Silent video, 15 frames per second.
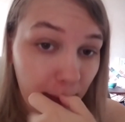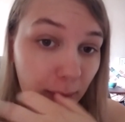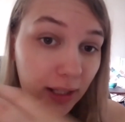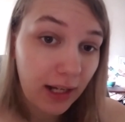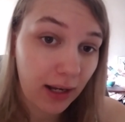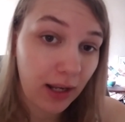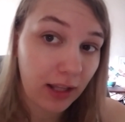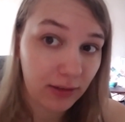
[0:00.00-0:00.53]

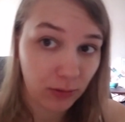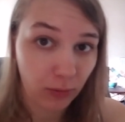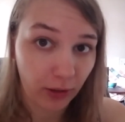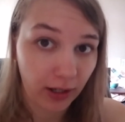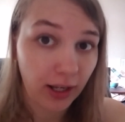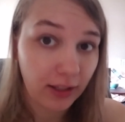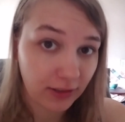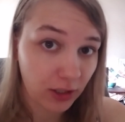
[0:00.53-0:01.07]
but it's
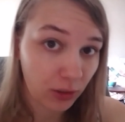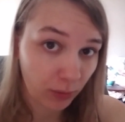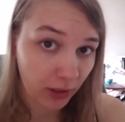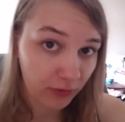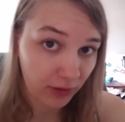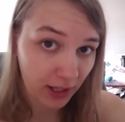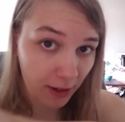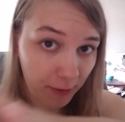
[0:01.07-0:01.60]
gonna work
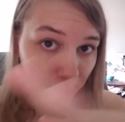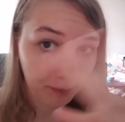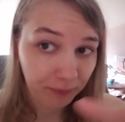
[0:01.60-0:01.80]
for now.